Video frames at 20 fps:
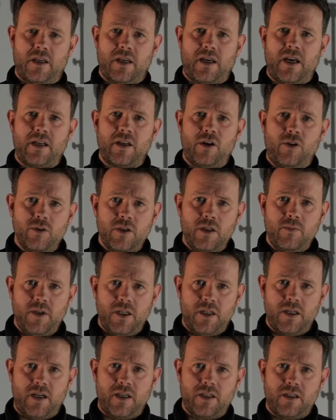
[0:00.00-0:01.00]
can only
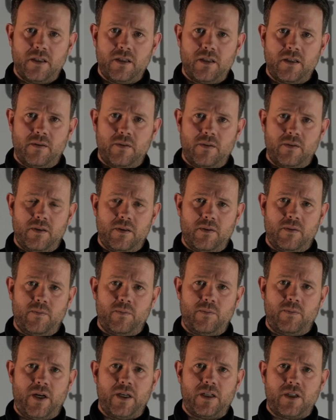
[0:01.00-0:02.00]
be done
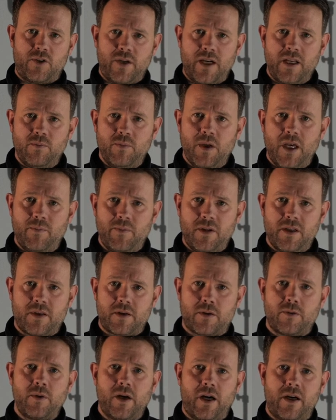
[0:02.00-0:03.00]
by trained people
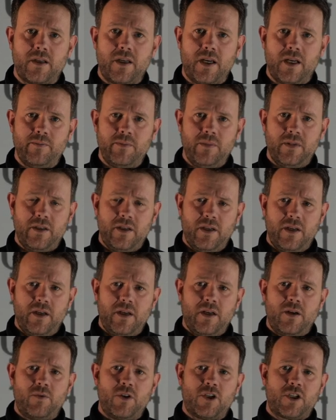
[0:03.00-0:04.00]
through RDM,
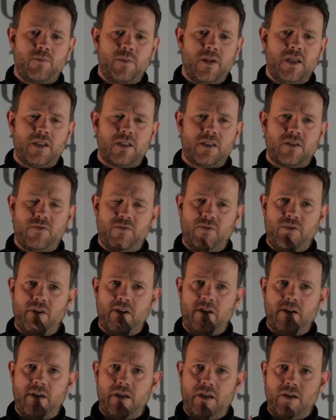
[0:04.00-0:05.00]
which means
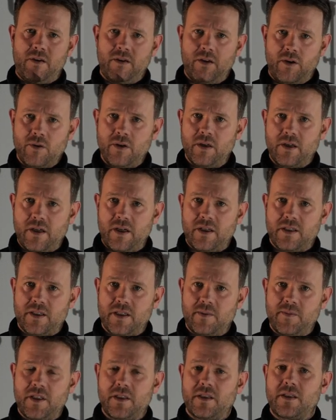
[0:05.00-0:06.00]
for our local
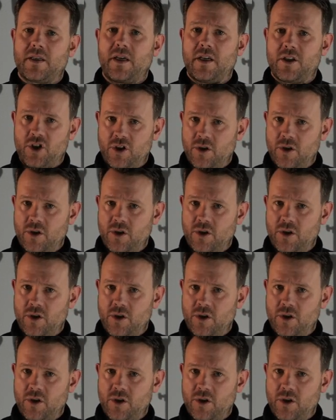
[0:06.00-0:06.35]
customers, yes,